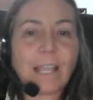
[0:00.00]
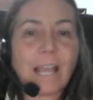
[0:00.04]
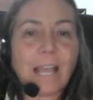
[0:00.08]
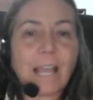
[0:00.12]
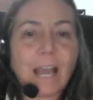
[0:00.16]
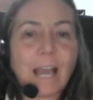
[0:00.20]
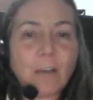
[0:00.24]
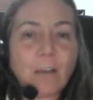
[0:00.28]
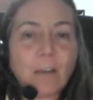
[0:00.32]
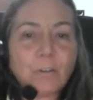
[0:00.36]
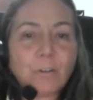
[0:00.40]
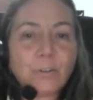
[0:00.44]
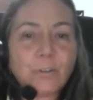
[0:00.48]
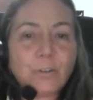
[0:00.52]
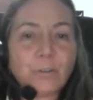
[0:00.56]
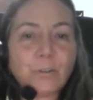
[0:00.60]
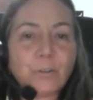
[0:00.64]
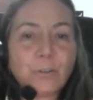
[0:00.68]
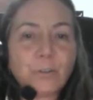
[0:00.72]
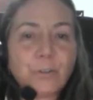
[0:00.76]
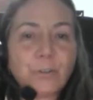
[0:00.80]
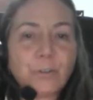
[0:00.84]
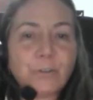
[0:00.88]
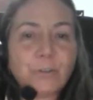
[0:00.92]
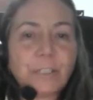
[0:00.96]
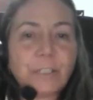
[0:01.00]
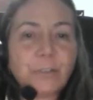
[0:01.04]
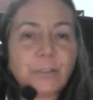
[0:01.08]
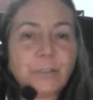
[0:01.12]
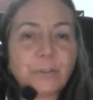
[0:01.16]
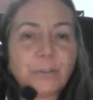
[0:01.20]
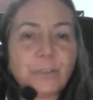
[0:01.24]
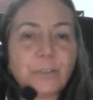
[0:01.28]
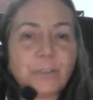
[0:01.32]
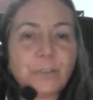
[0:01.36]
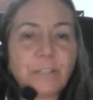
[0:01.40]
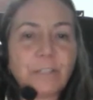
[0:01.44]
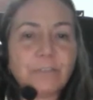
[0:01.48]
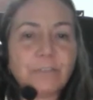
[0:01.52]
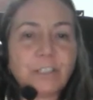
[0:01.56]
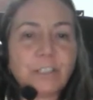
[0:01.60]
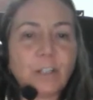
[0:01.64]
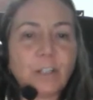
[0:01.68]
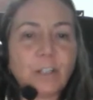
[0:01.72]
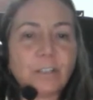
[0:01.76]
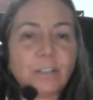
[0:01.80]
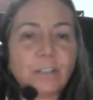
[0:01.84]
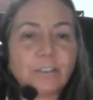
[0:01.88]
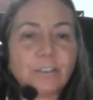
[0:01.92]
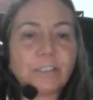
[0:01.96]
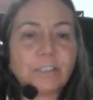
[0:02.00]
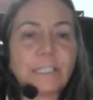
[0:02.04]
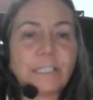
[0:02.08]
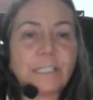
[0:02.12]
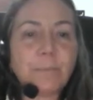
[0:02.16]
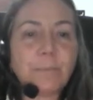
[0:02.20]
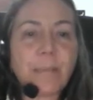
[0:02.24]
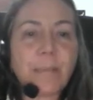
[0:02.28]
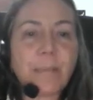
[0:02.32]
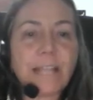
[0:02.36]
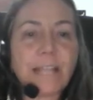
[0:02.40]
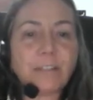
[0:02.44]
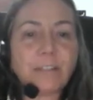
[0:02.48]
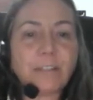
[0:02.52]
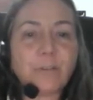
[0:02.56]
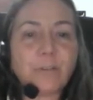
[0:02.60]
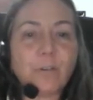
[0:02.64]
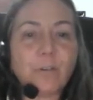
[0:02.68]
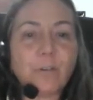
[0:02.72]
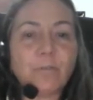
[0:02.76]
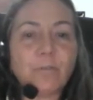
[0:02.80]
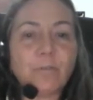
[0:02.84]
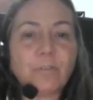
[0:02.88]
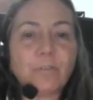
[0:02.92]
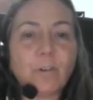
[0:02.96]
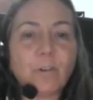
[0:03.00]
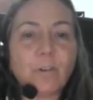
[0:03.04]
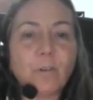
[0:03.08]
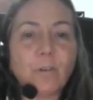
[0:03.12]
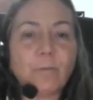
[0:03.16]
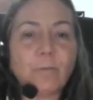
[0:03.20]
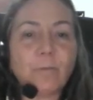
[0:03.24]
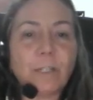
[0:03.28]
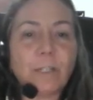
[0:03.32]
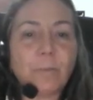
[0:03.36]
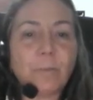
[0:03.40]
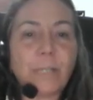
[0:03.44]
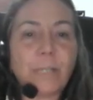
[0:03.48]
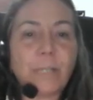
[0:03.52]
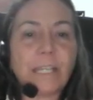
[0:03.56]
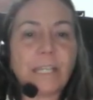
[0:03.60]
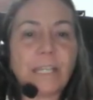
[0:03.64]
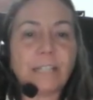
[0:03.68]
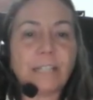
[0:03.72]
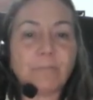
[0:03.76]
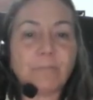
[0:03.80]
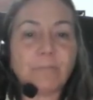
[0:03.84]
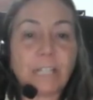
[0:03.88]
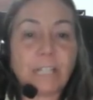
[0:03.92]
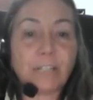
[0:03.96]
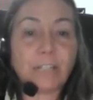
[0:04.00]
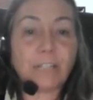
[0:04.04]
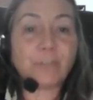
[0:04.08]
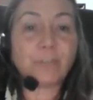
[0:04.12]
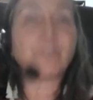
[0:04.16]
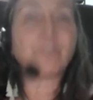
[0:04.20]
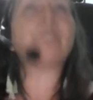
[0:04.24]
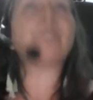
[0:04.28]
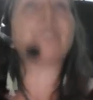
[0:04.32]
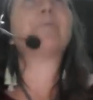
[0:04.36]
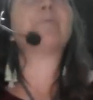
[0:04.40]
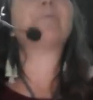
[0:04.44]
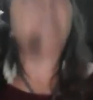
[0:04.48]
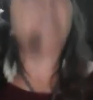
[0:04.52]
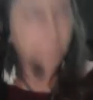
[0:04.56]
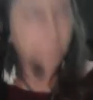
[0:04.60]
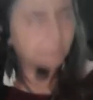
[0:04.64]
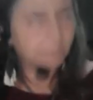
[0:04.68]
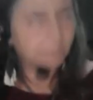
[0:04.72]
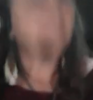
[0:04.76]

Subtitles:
How does nurturing yourself and others impact your overall well-being and relationships?